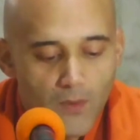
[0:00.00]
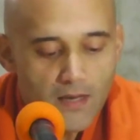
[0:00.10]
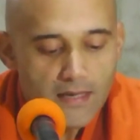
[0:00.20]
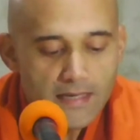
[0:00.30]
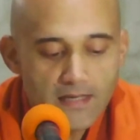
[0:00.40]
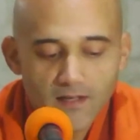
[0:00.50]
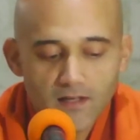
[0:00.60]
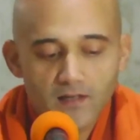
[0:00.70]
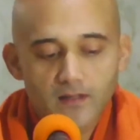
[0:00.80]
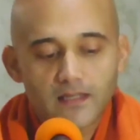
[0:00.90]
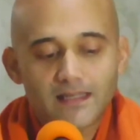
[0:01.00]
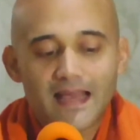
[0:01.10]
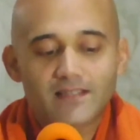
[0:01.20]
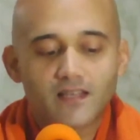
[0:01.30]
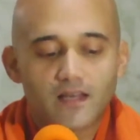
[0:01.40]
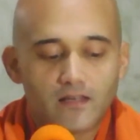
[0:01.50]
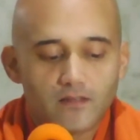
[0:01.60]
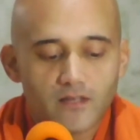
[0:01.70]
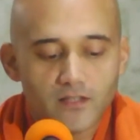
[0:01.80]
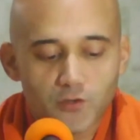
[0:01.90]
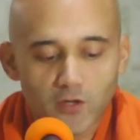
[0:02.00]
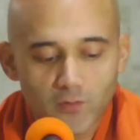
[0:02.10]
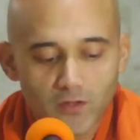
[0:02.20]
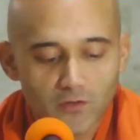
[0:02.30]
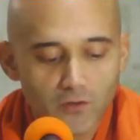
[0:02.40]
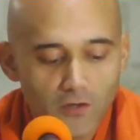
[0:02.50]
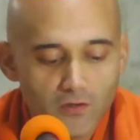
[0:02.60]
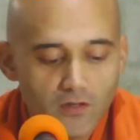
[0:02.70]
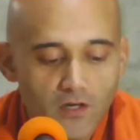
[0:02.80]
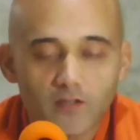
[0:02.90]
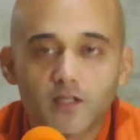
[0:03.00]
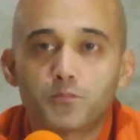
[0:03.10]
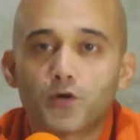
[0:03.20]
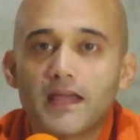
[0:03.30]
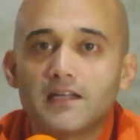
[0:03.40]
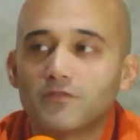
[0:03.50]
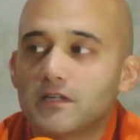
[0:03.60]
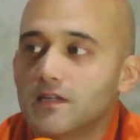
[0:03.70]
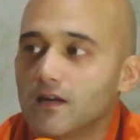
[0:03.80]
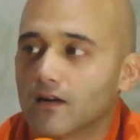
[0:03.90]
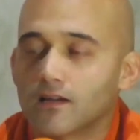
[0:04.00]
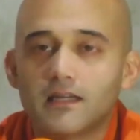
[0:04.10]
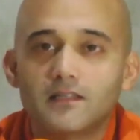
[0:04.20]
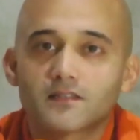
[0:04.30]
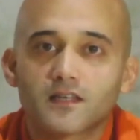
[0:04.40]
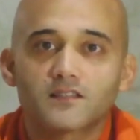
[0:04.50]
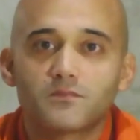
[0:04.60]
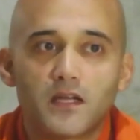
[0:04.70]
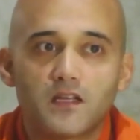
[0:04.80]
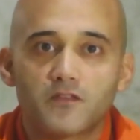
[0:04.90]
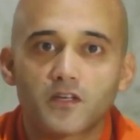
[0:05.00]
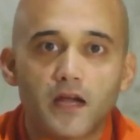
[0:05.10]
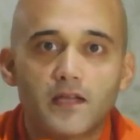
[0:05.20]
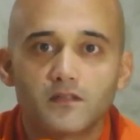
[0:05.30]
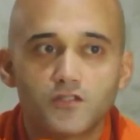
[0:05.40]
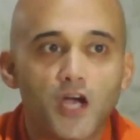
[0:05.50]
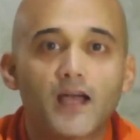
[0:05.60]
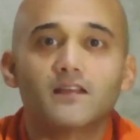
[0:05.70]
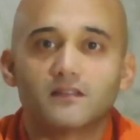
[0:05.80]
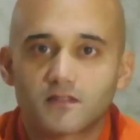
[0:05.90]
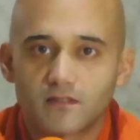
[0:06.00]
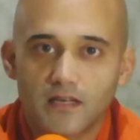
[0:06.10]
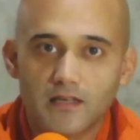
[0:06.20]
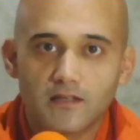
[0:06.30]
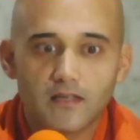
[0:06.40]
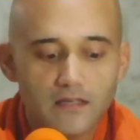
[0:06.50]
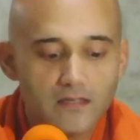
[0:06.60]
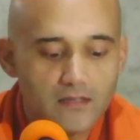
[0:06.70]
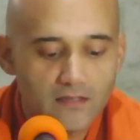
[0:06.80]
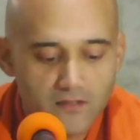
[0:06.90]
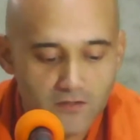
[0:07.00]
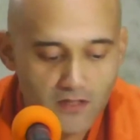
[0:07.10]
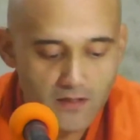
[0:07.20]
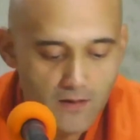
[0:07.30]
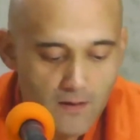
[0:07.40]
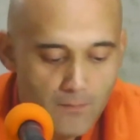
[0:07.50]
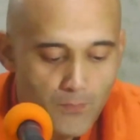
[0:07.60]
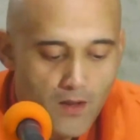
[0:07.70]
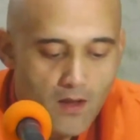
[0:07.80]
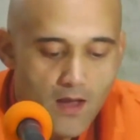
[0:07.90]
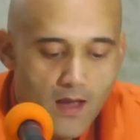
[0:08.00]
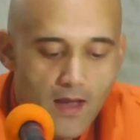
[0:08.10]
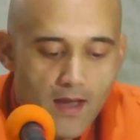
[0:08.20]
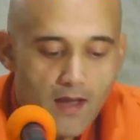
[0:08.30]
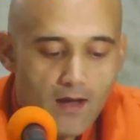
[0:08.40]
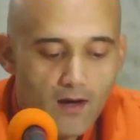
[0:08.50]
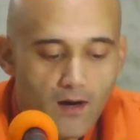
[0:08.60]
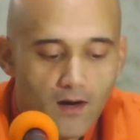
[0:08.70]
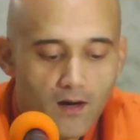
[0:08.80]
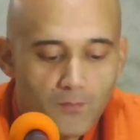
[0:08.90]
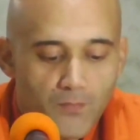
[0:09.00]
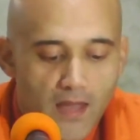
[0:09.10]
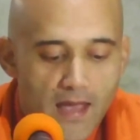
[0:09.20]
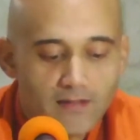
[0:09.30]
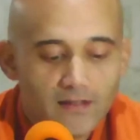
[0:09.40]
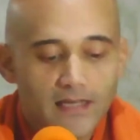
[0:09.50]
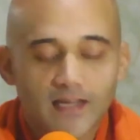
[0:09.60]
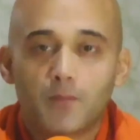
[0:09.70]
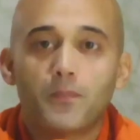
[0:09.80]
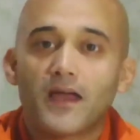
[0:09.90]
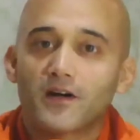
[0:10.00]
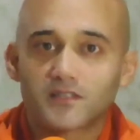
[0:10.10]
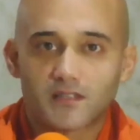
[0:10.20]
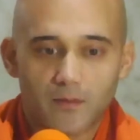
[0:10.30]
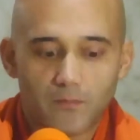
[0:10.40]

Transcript: In an essay that Sri Aurobindo wrote called The Brain of India, he discussed many of the great giants in Indian history. And he compares them.